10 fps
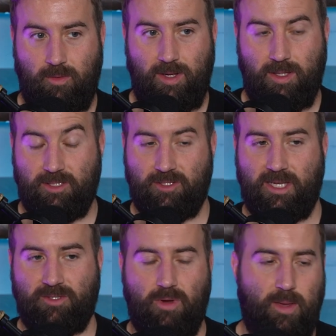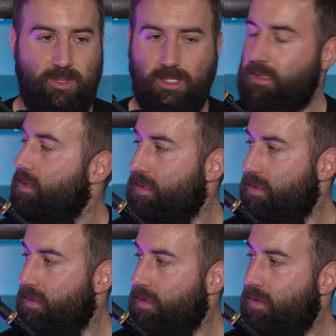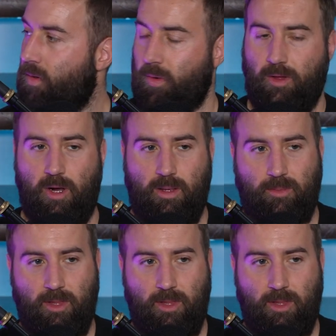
Korea unless you're Dennis Rodman or the Harlem